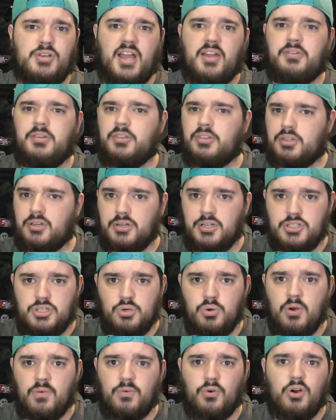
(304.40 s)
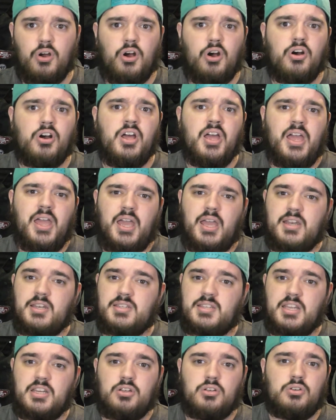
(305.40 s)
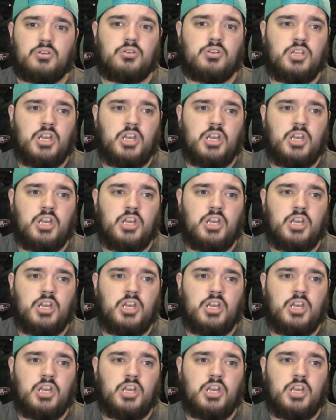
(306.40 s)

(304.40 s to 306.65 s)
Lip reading: drafted 32 overall and didn't,